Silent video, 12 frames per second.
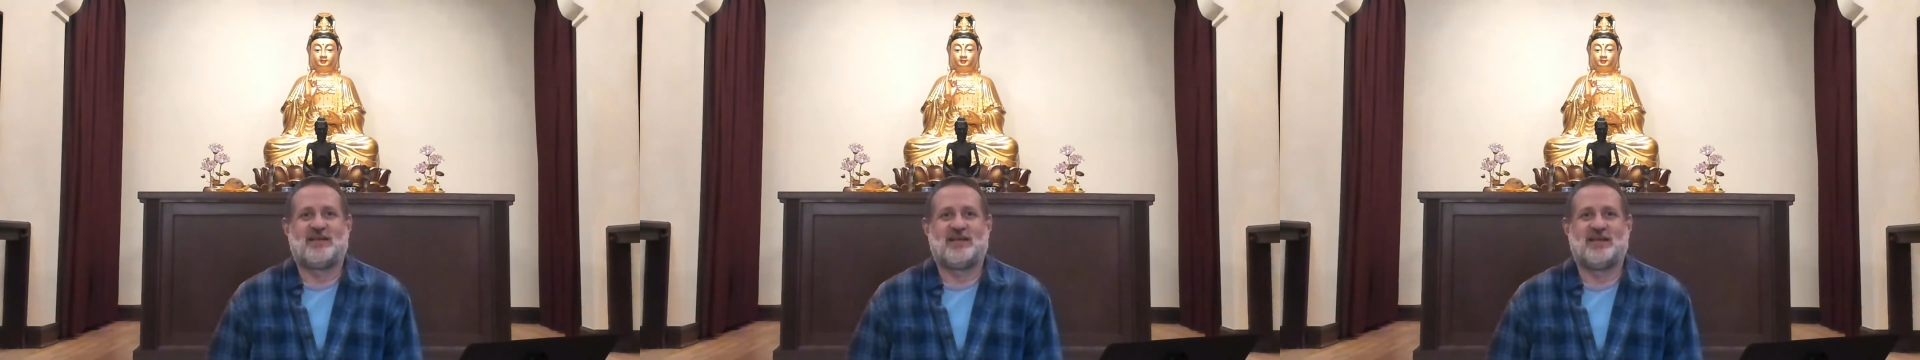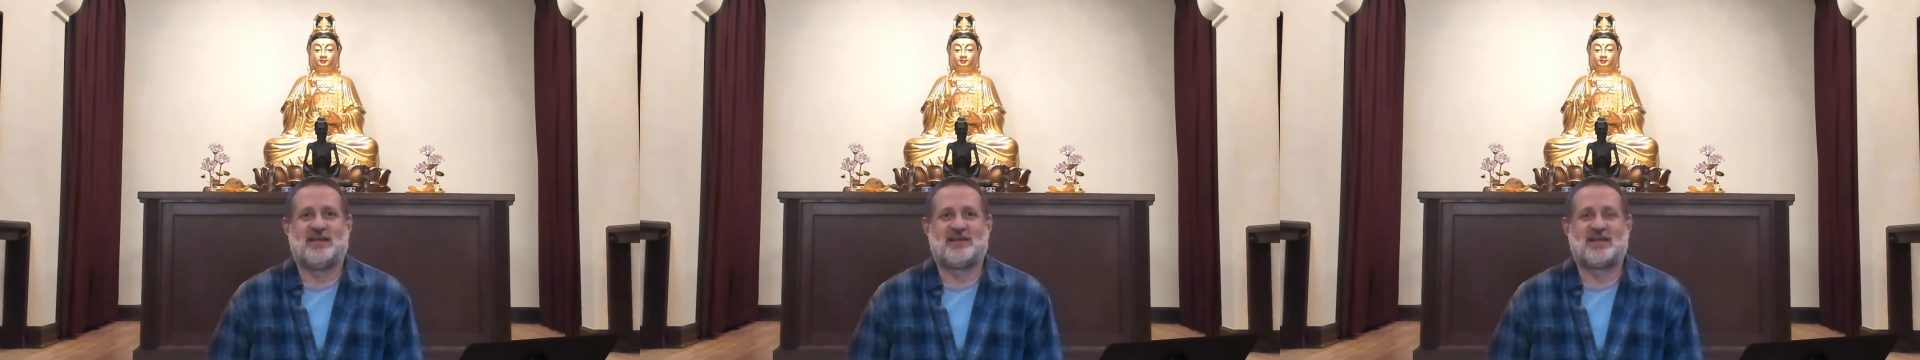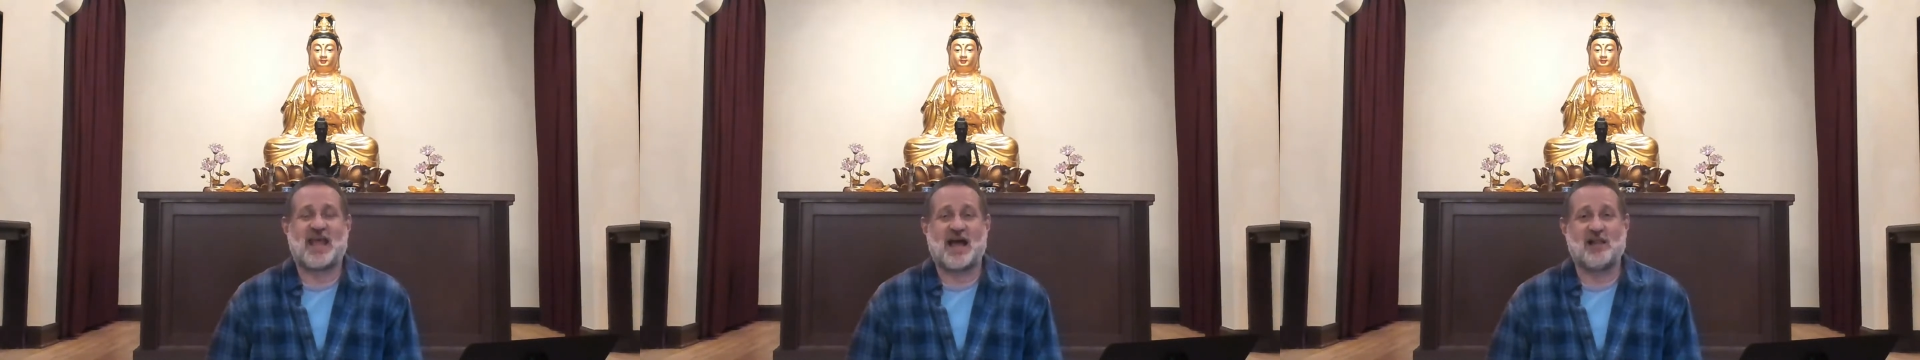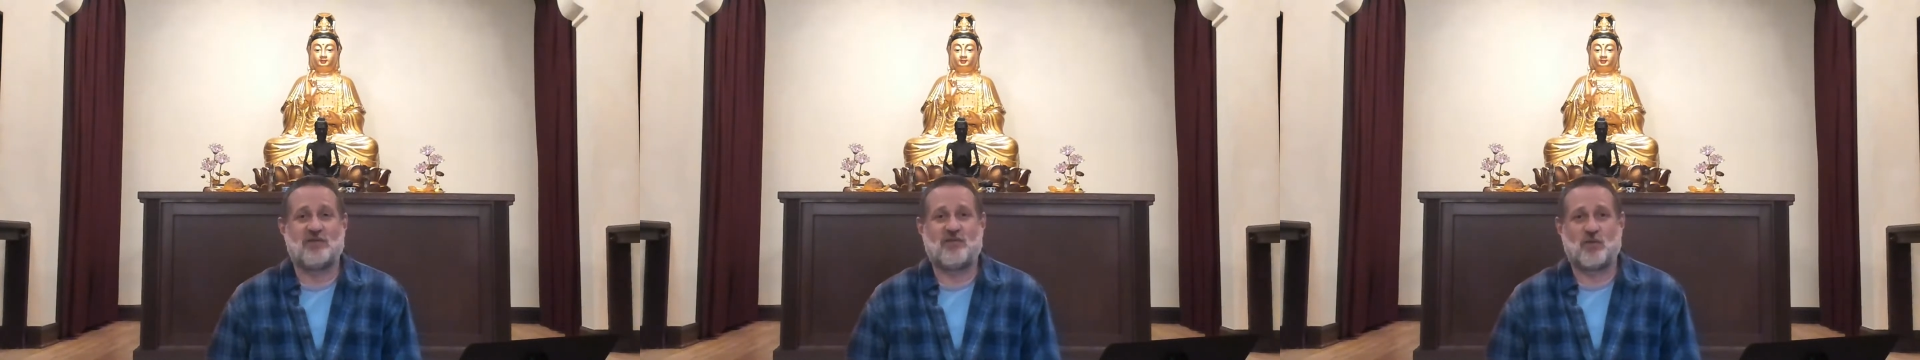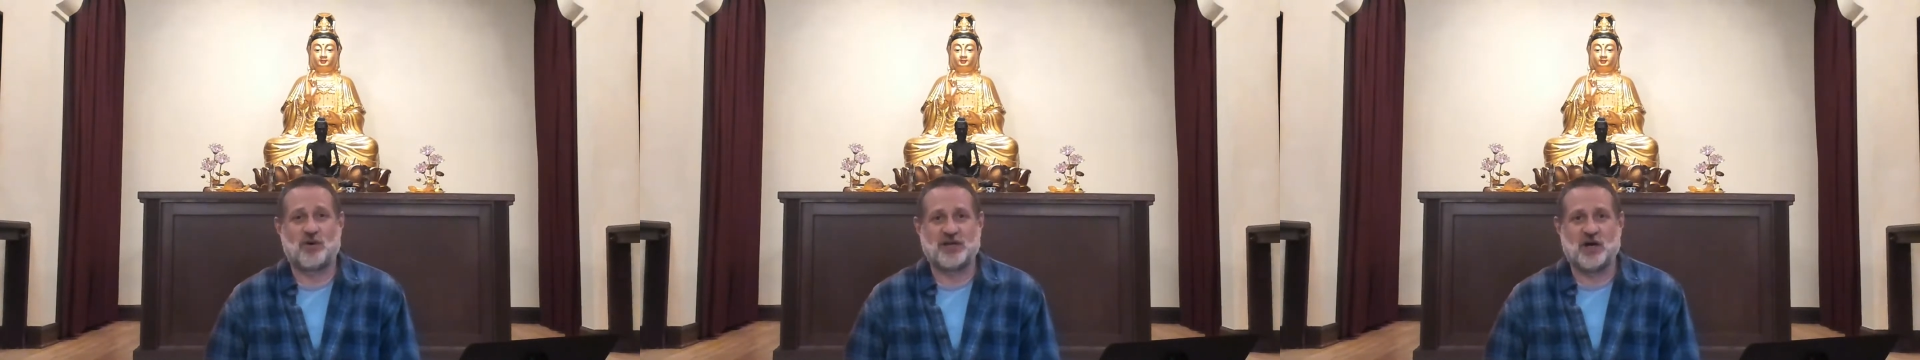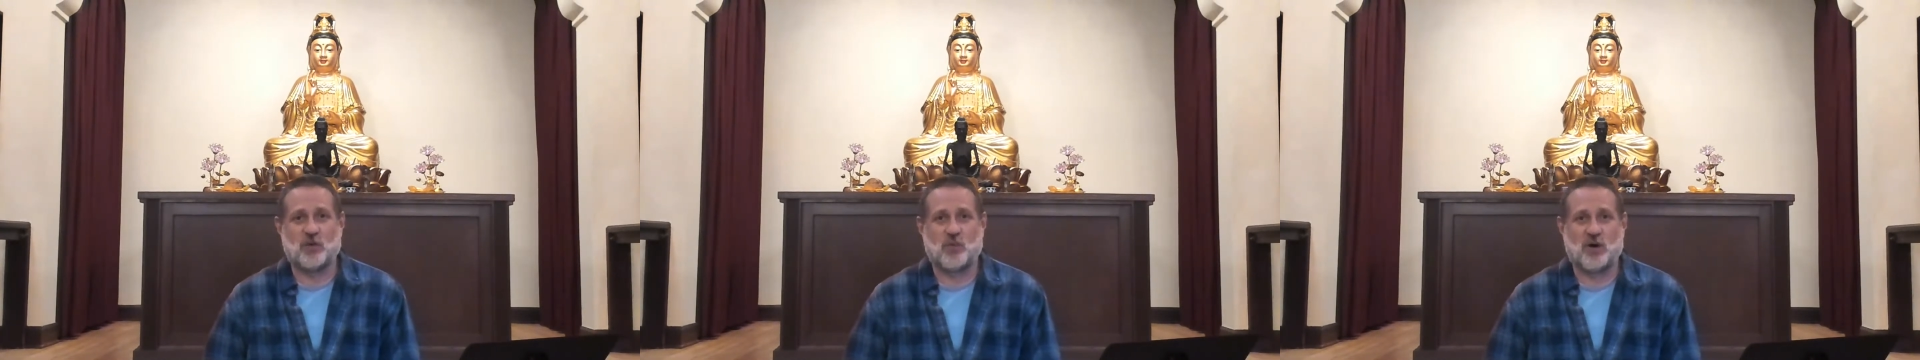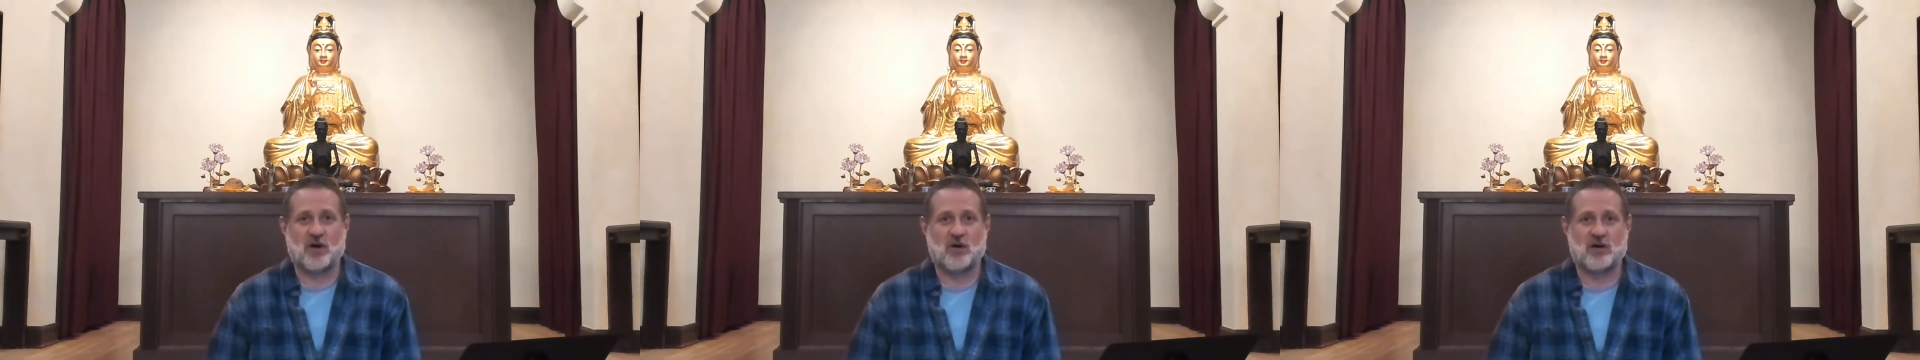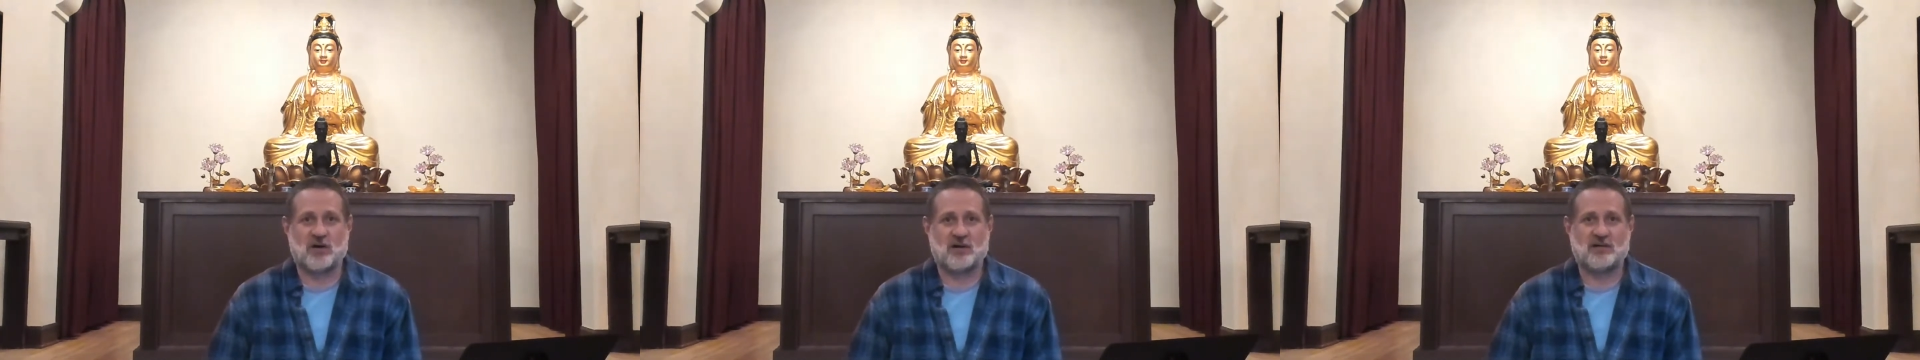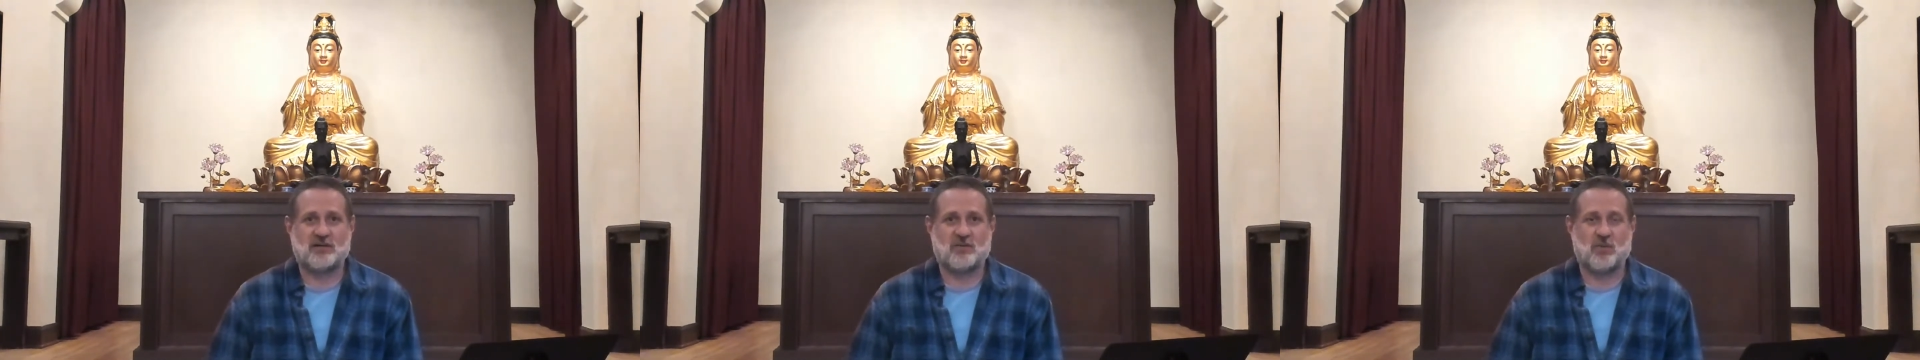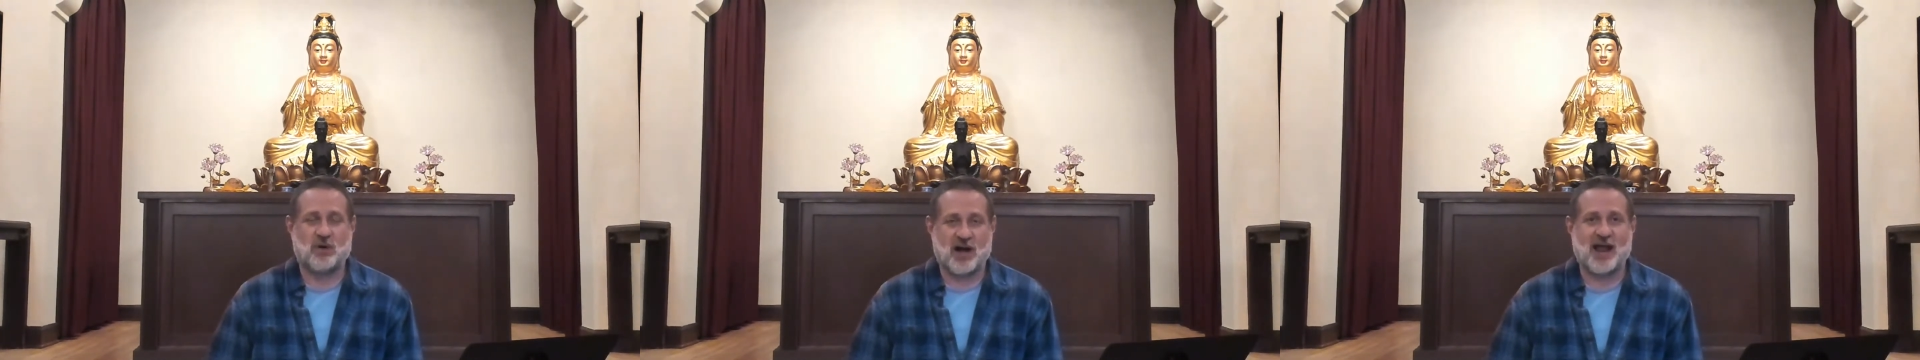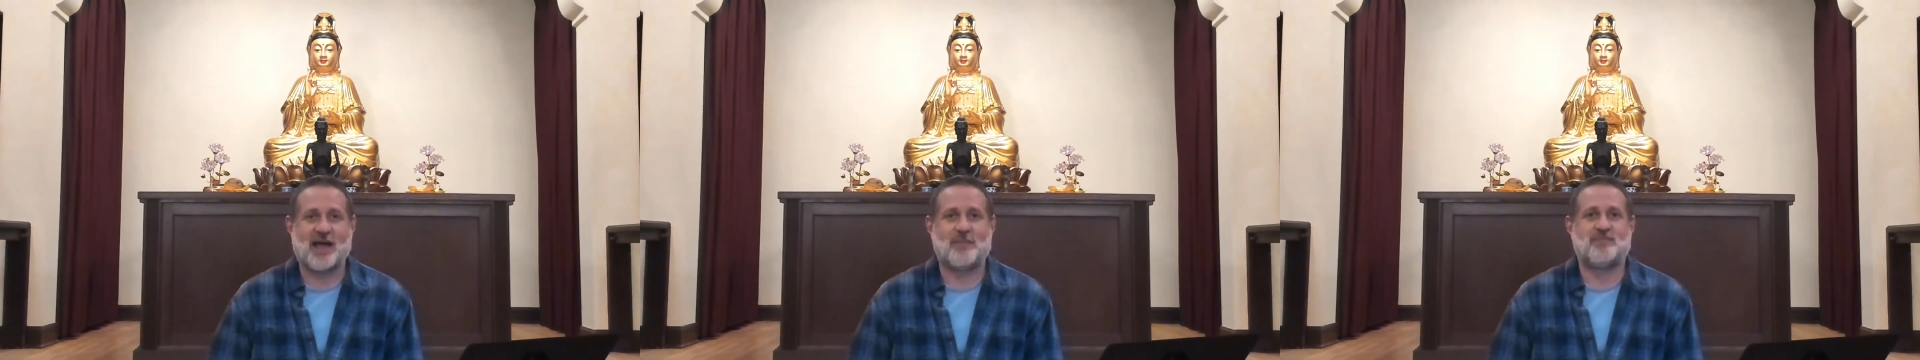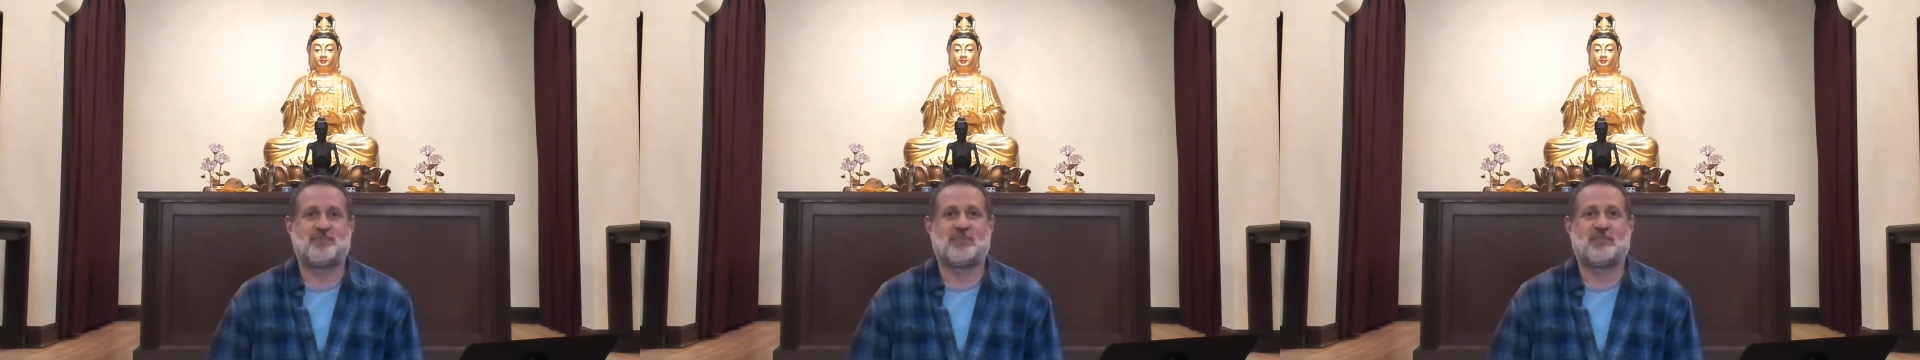In California, where we're at,